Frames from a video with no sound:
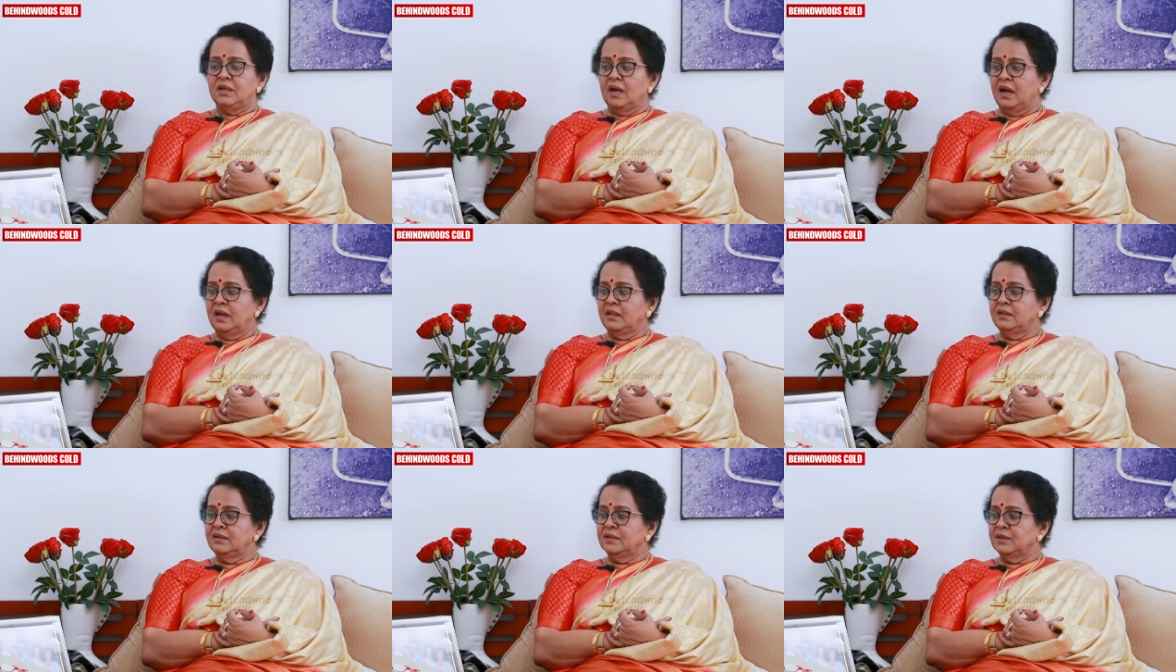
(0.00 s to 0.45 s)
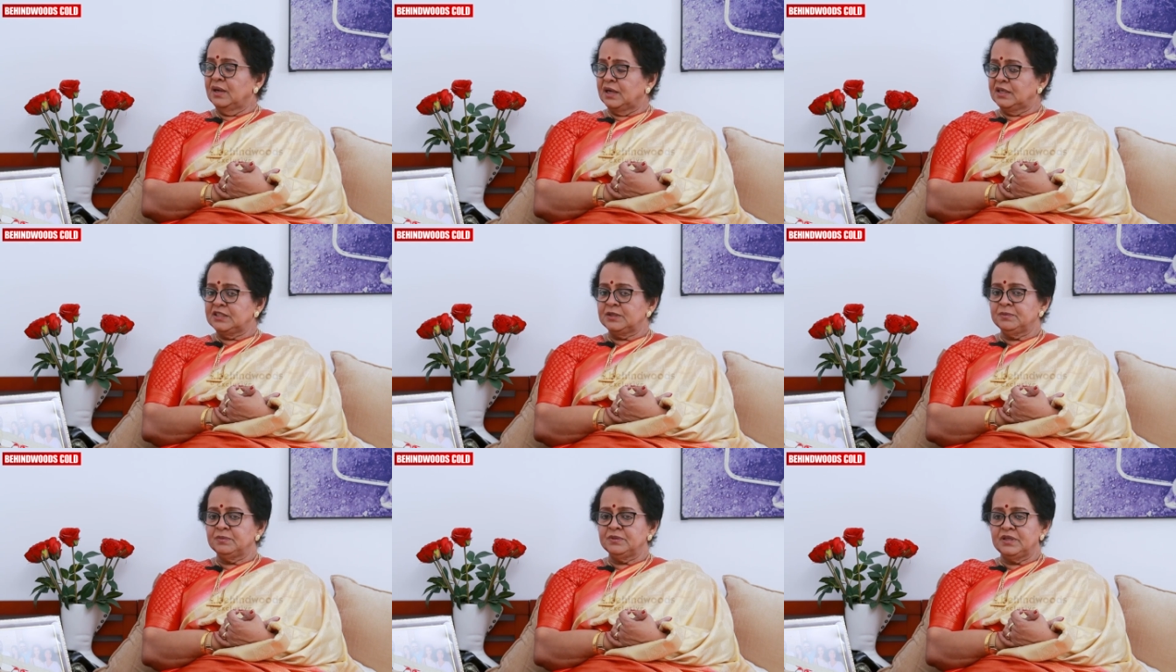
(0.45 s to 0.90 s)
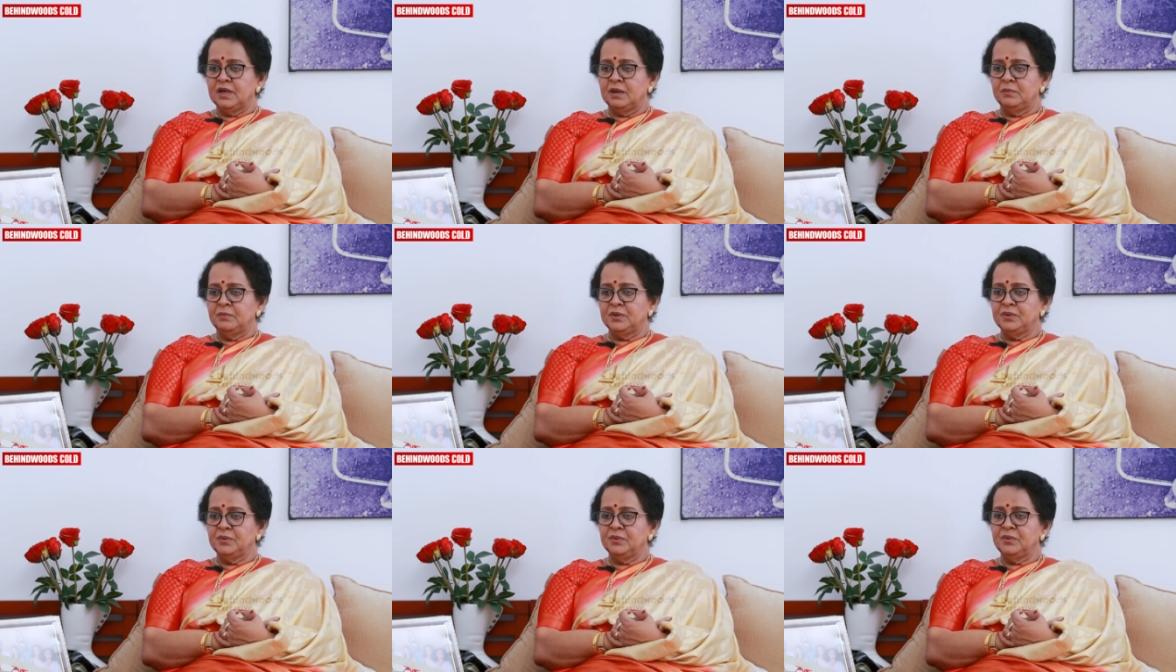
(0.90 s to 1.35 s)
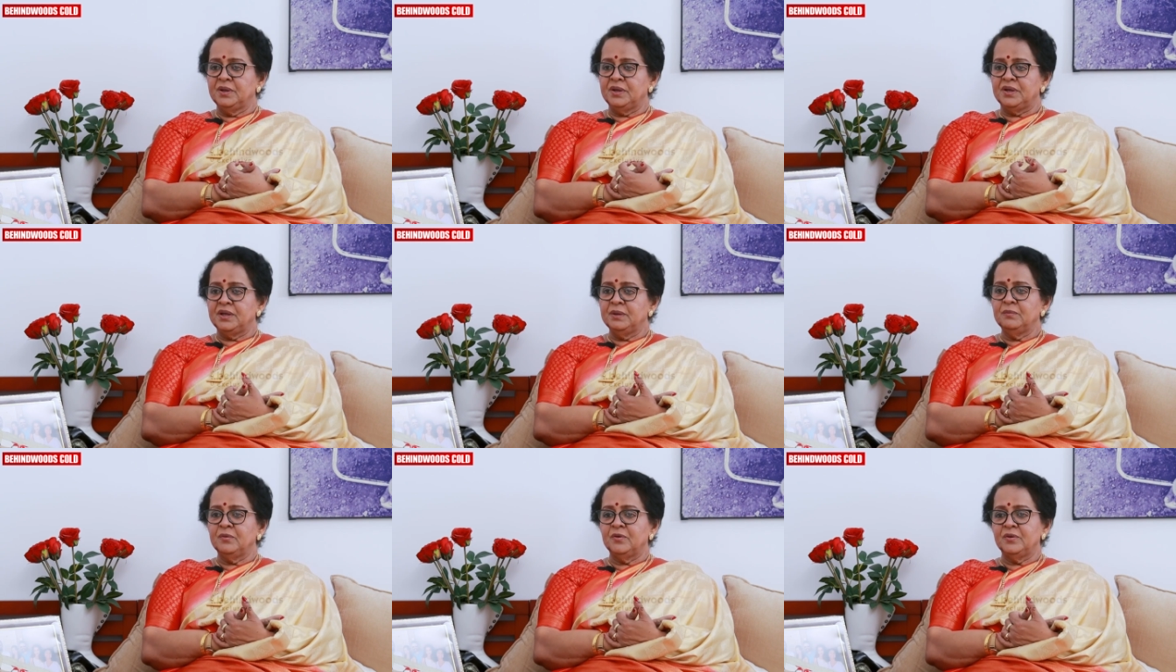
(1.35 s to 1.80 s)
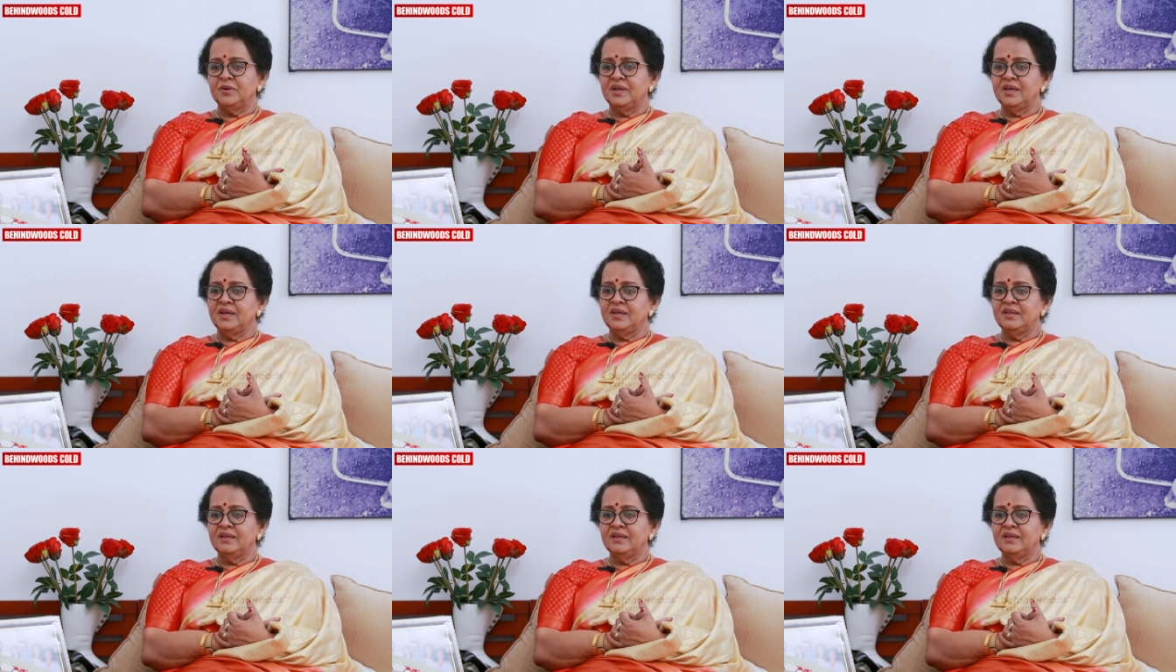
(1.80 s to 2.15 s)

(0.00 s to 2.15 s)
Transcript: the Kaichapa Jamba, you and them on